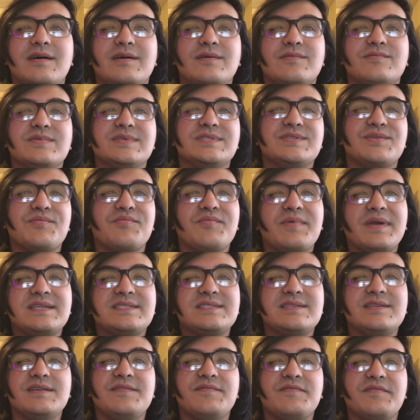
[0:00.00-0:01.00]
Was
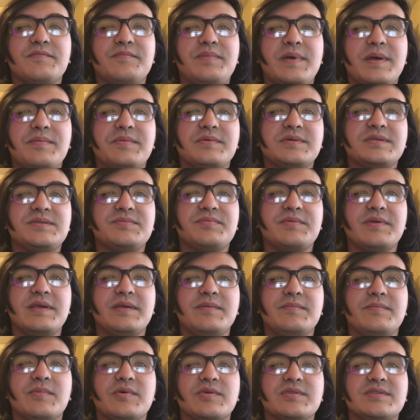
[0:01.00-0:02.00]
arrested for pepper
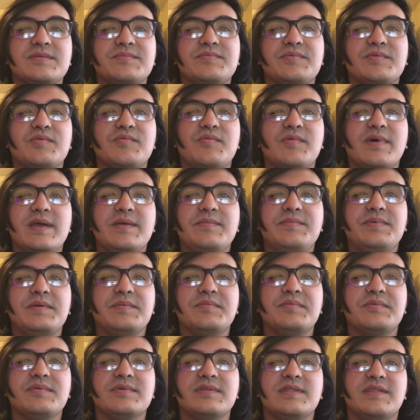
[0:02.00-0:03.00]
spraying multiple white
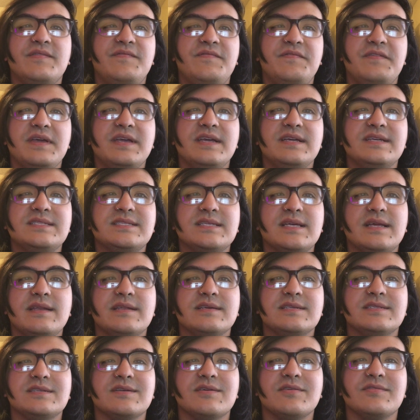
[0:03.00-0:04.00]
people in the face and
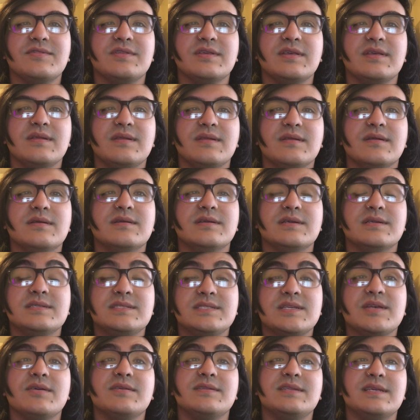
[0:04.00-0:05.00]

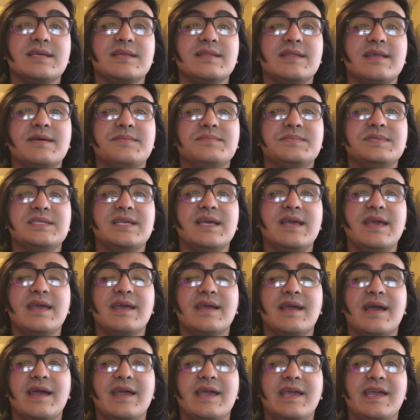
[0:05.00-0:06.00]
assaulting them,
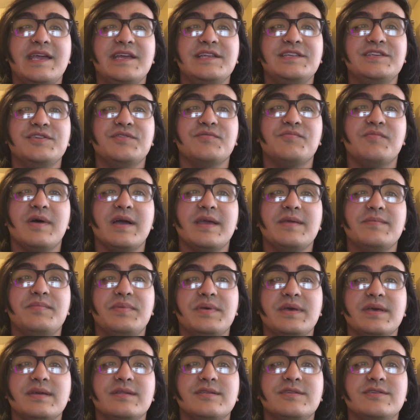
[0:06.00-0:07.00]
saying, "I hate you, white
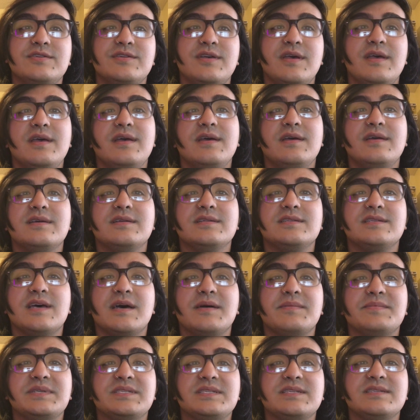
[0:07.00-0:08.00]
bitch."
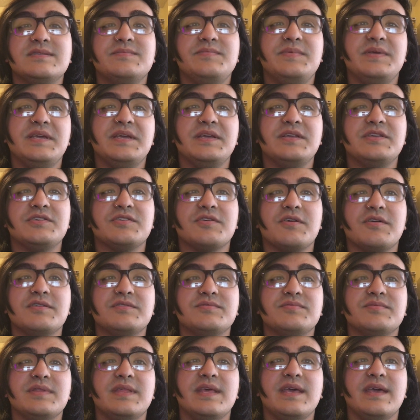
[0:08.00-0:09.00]
Thomas is being
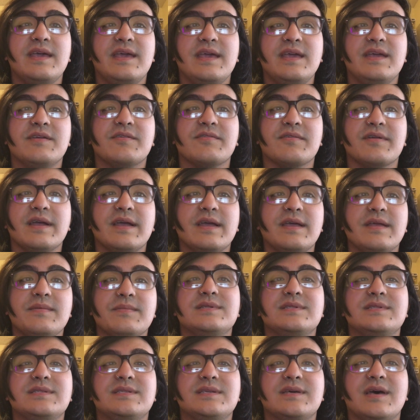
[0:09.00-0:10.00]
charged with a hate crime.
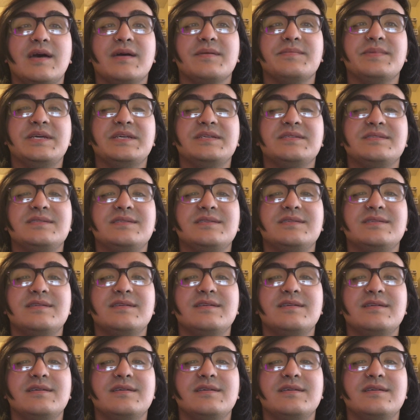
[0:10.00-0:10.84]
Thomas